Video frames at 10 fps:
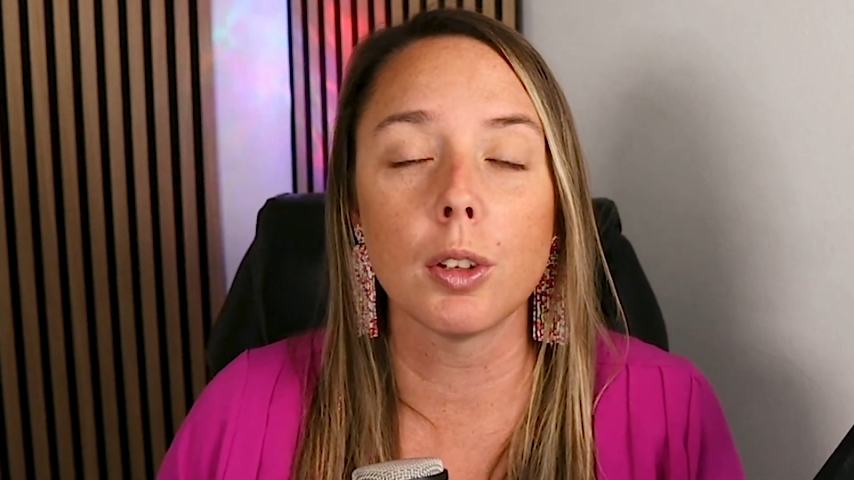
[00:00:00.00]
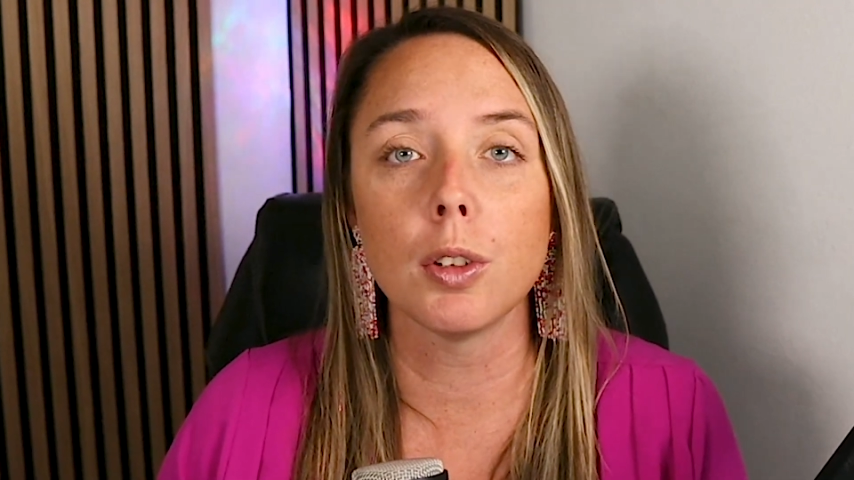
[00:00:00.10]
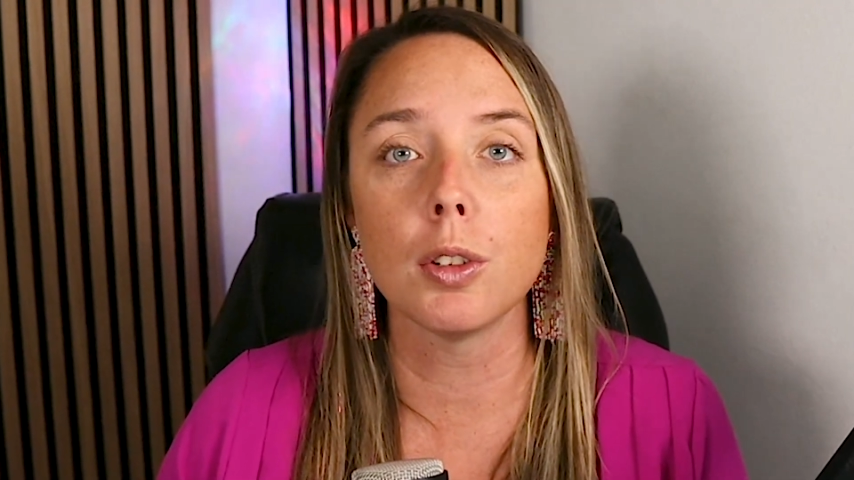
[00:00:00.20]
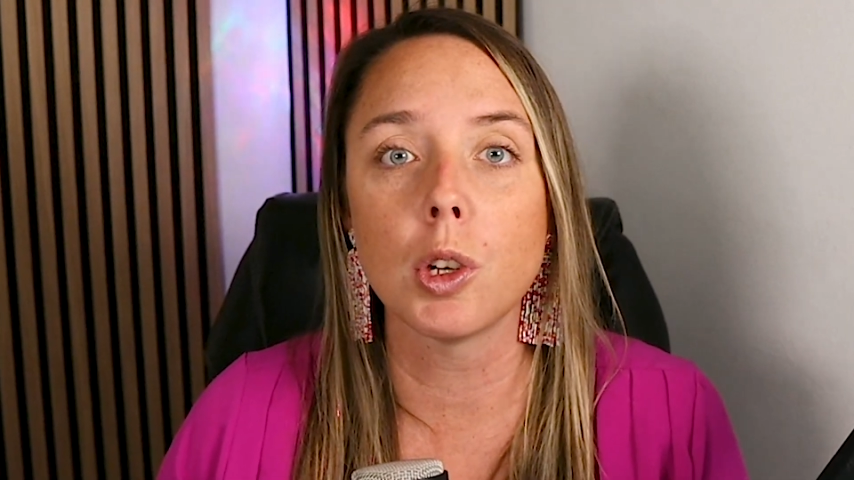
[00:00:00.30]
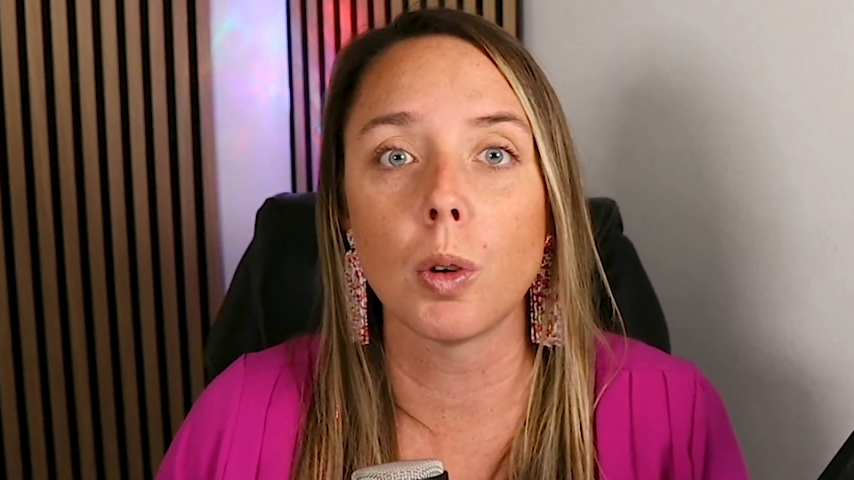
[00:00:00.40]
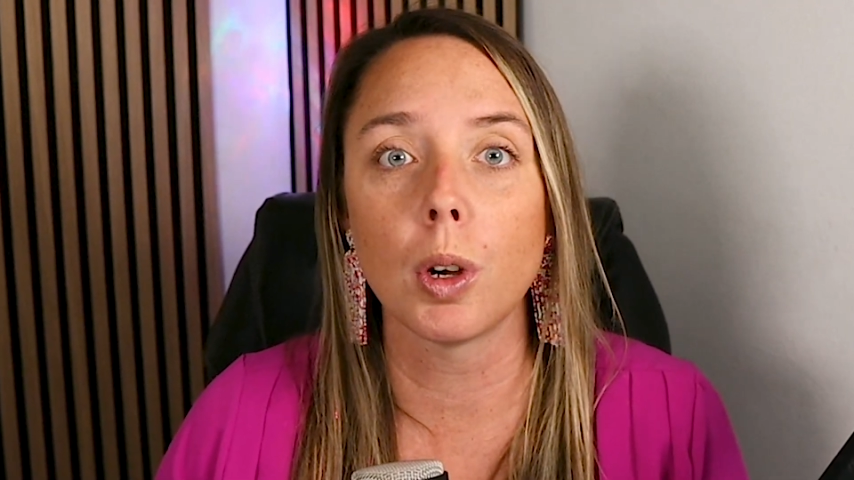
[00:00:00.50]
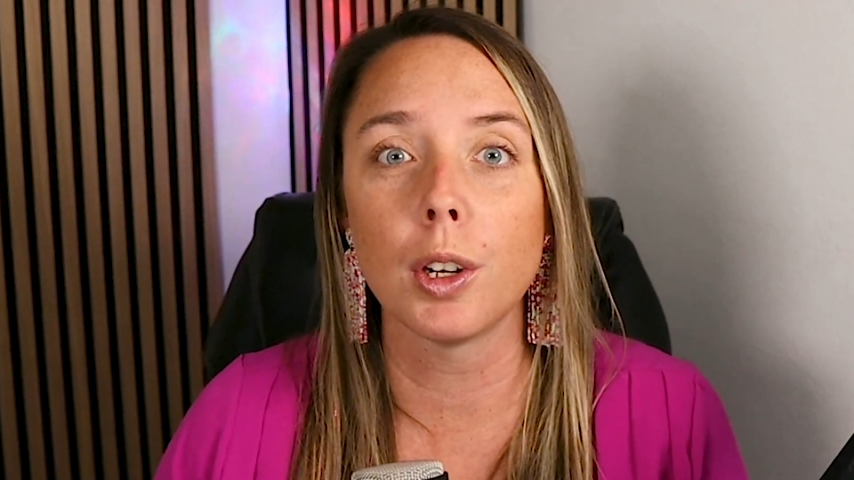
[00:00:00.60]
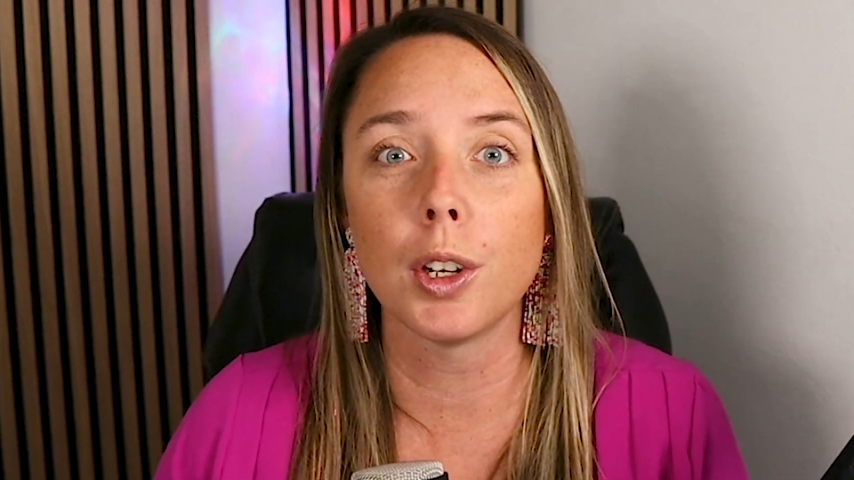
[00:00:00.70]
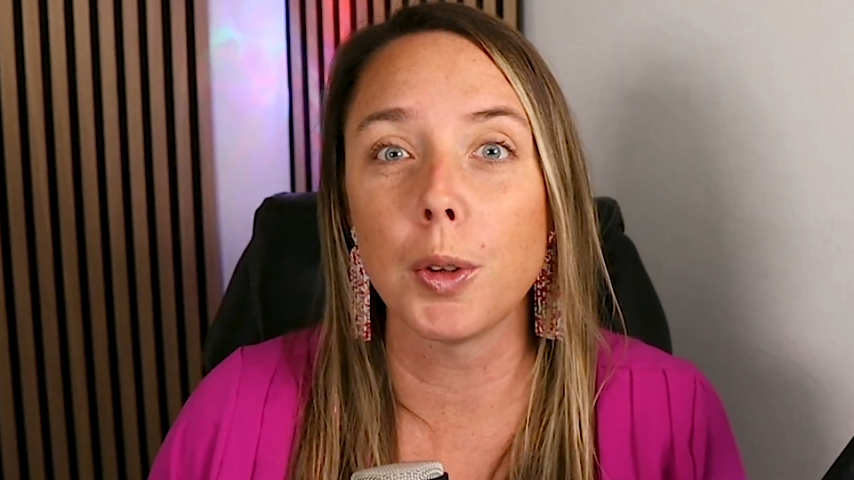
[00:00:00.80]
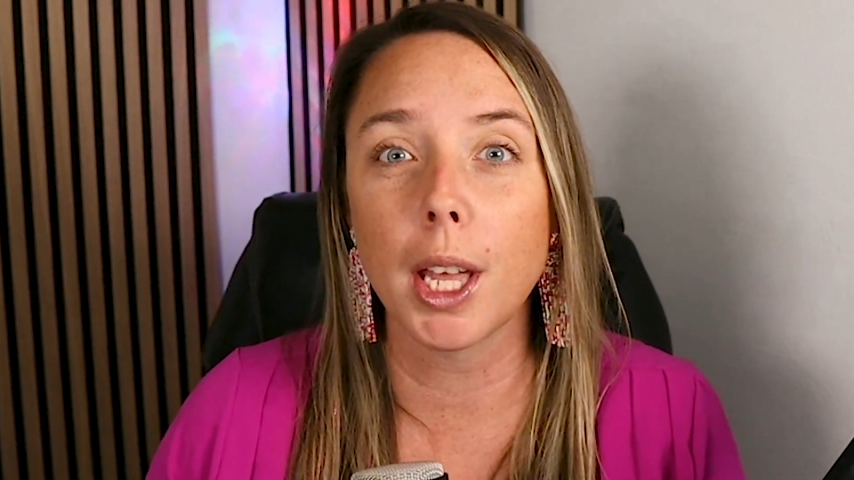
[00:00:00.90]
include
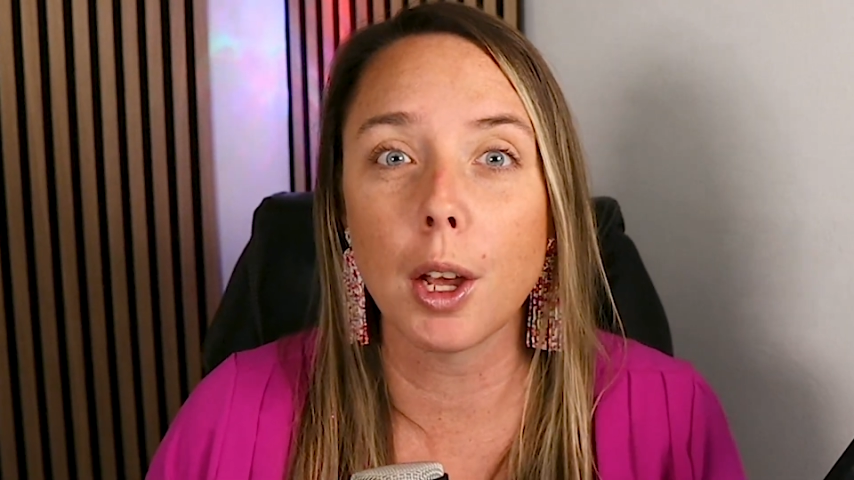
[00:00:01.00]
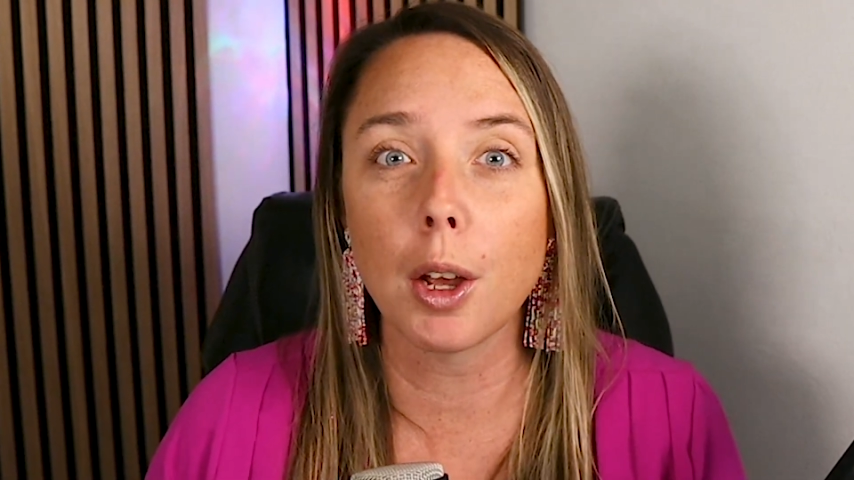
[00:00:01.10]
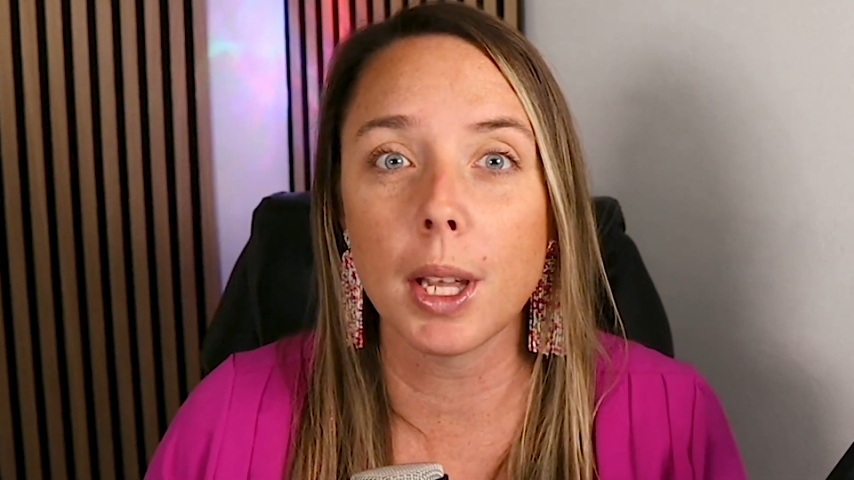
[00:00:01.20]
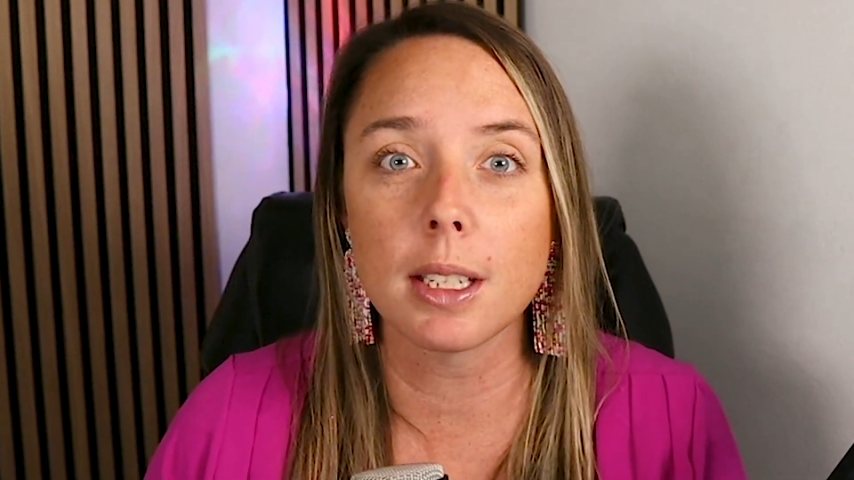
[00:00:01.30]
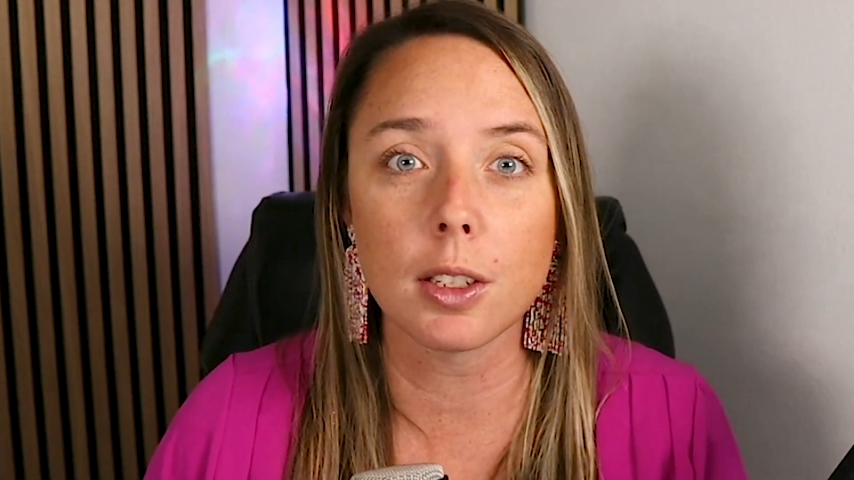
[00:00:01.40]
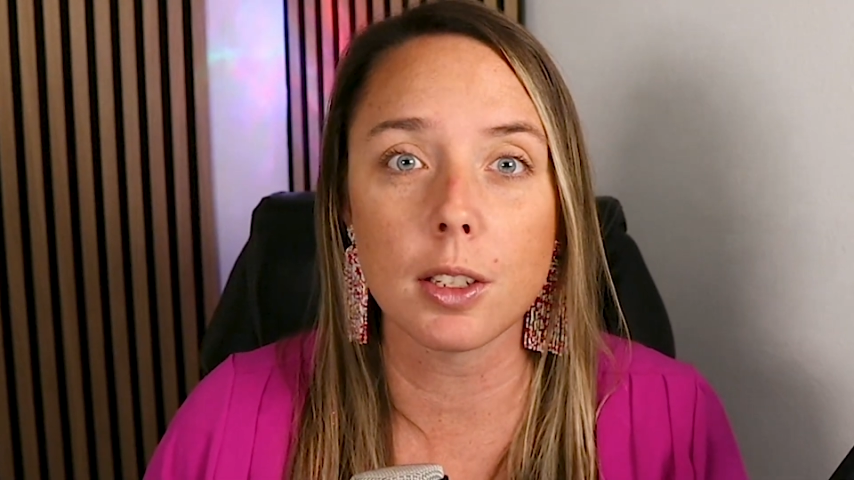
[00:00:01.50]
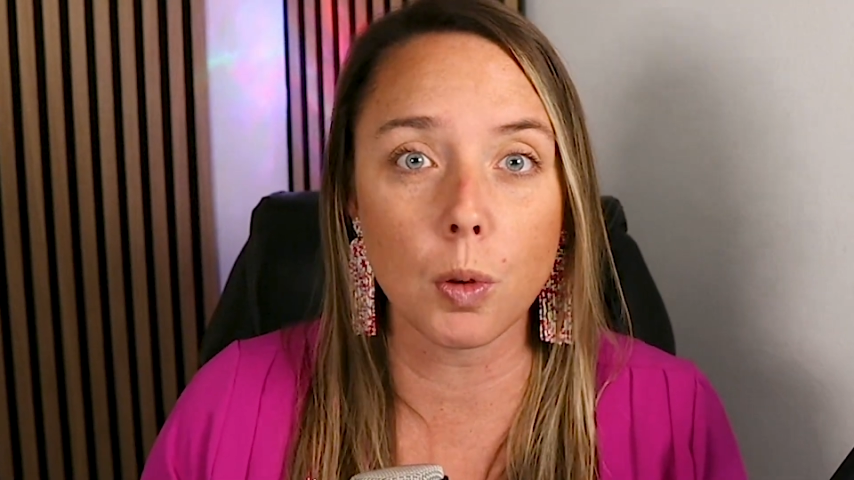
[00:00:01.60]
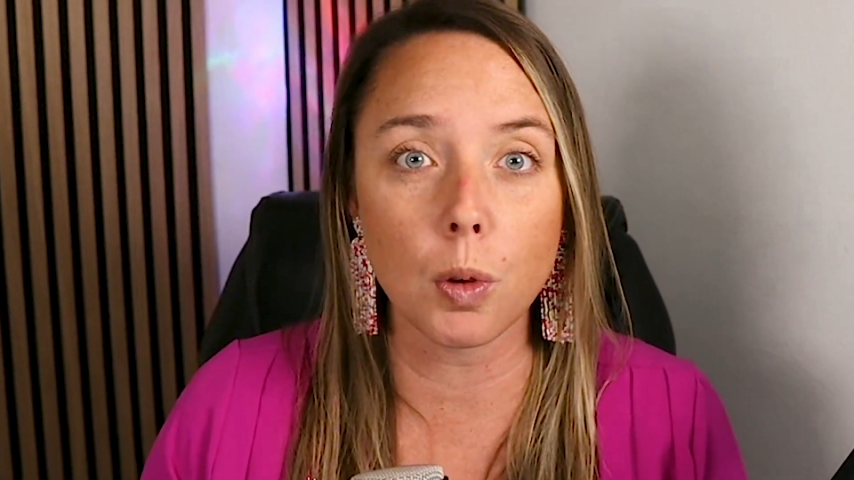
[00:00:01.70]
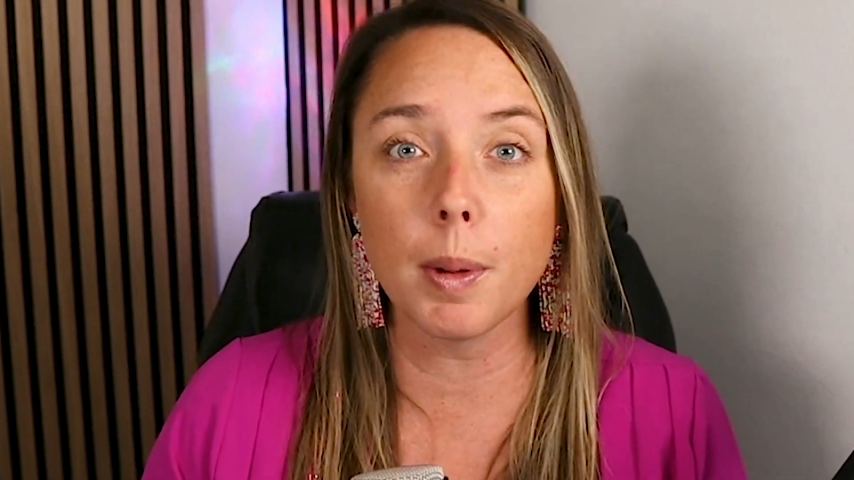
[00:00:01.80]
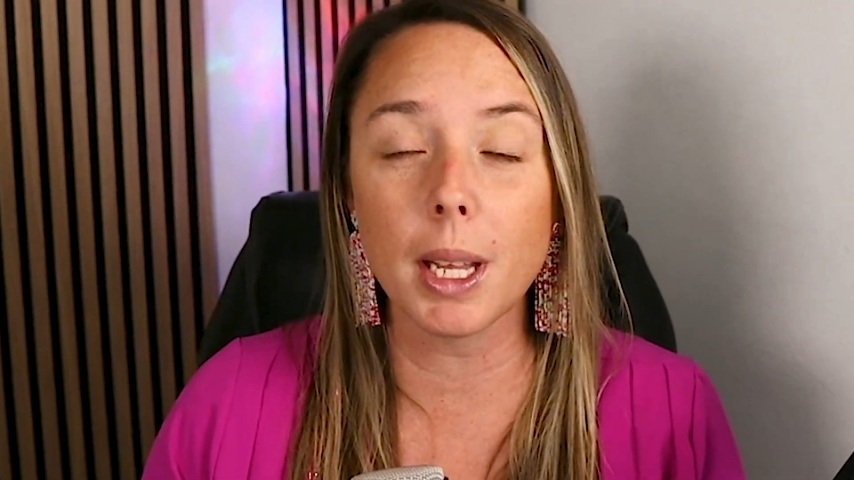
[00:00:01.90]
your new kiddo
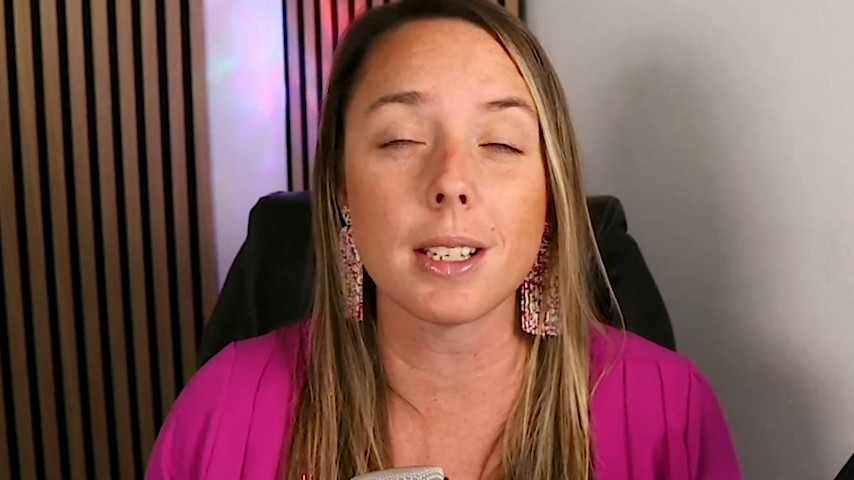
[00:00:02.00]
into school,